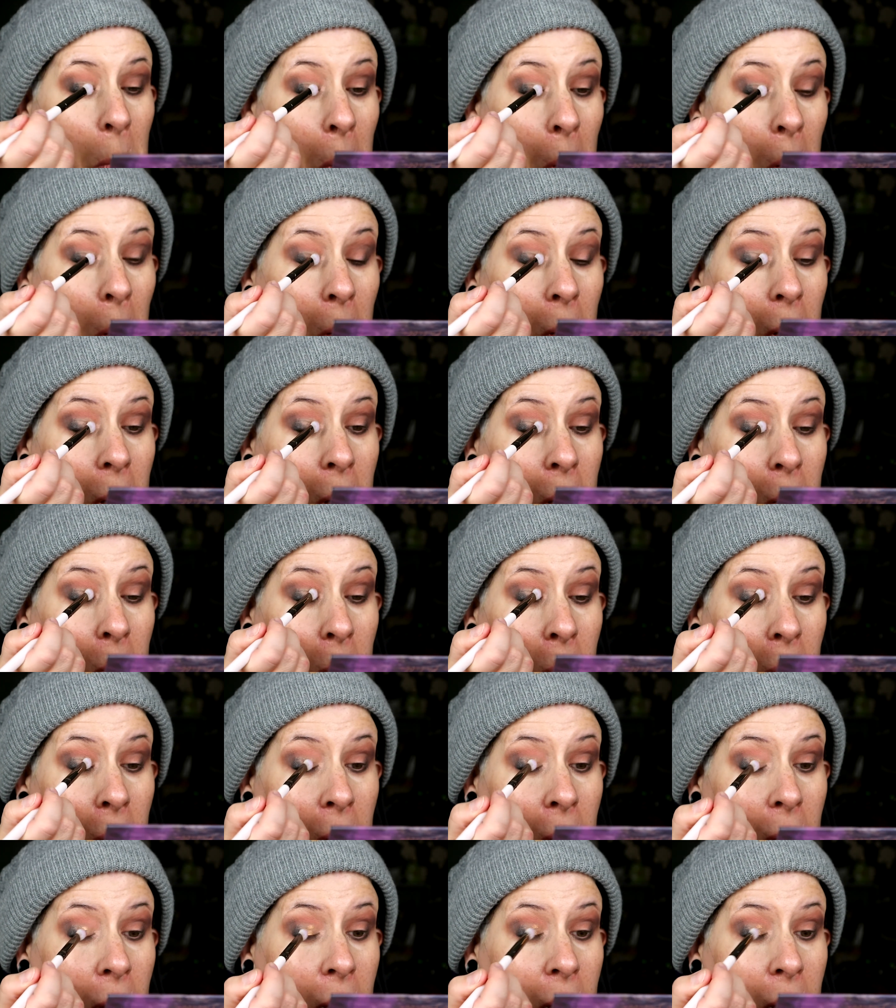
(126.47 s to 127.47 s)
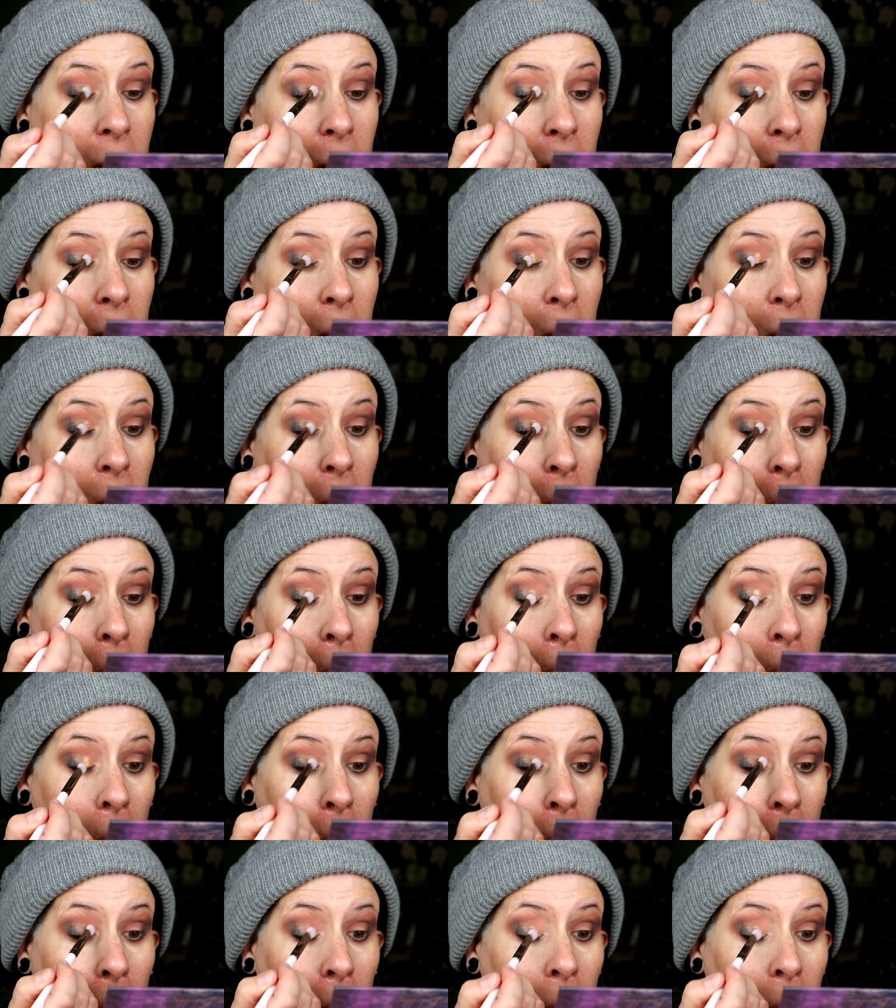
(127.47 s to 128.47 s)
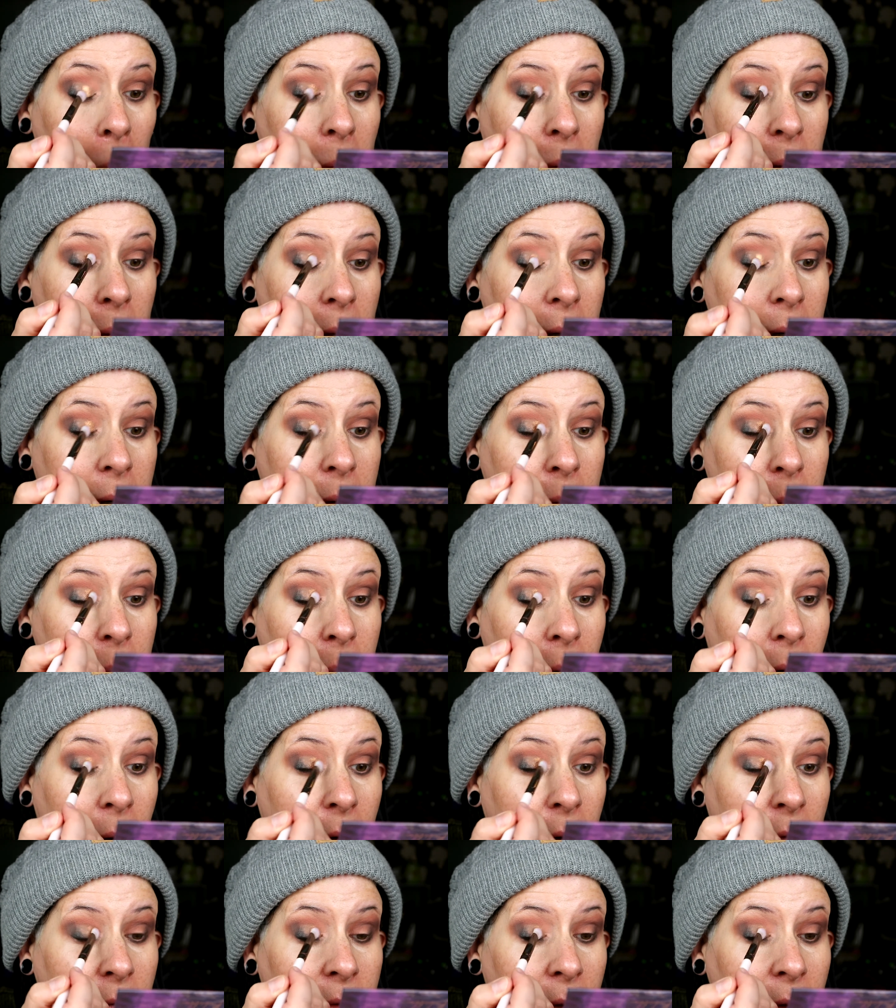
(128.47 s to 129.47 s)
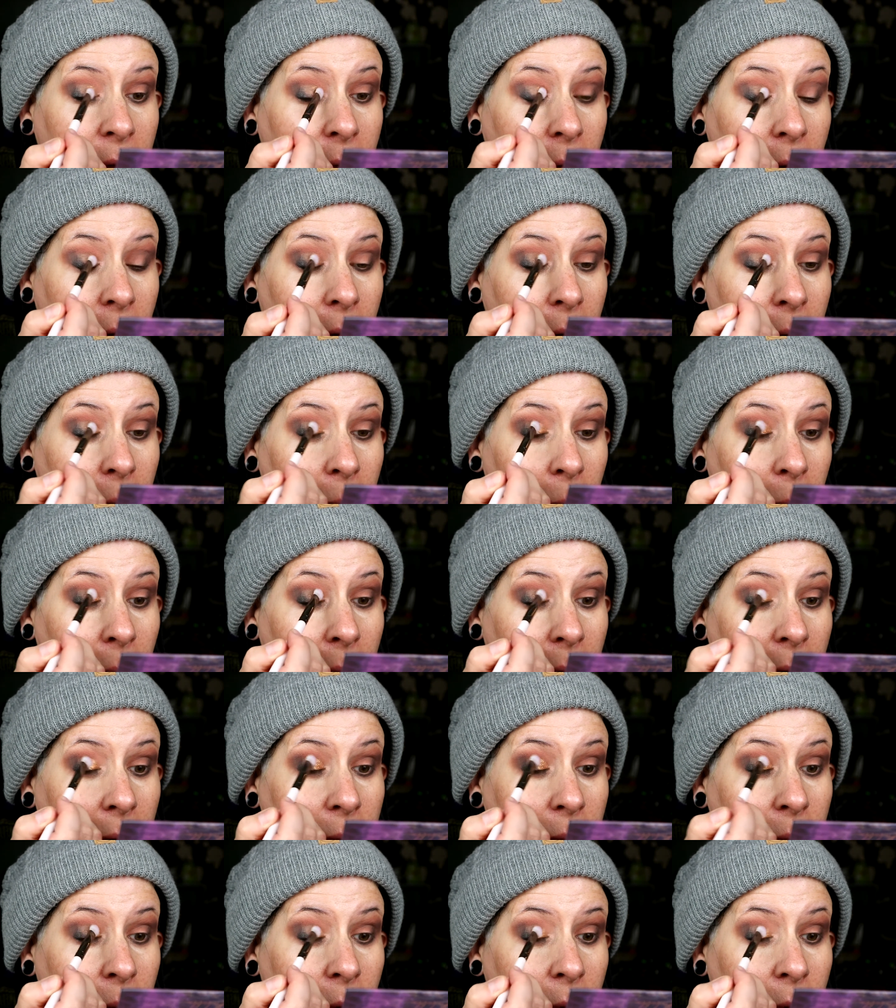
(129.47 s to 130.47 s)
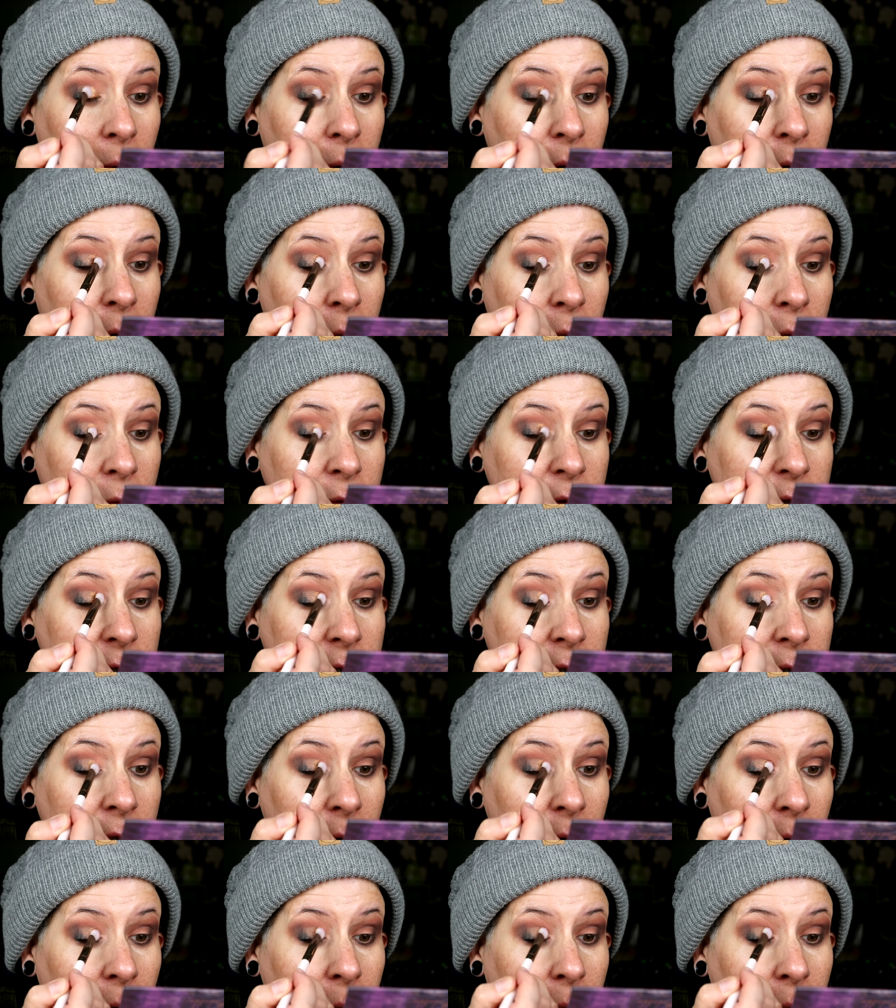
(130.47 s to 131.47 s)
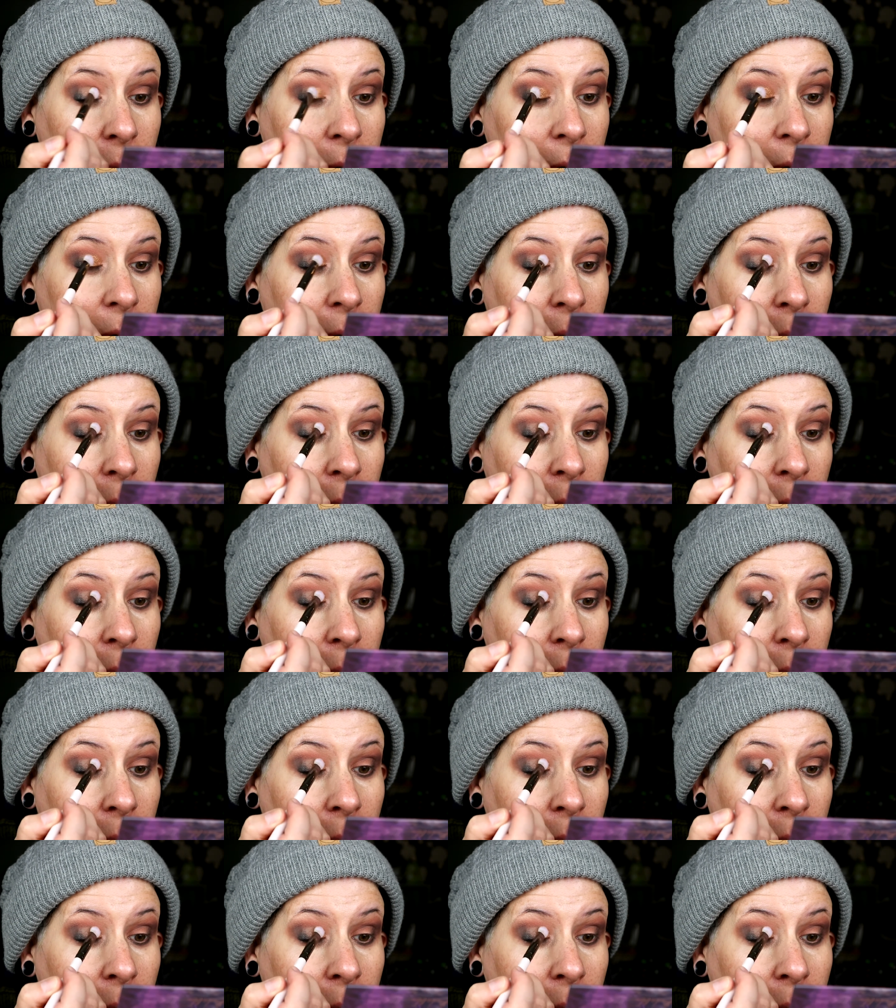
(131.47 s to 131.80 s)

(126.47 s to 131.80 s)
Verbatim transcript: I'm going to put that on the inner part of the eye. Wow, what a gorgeous gold.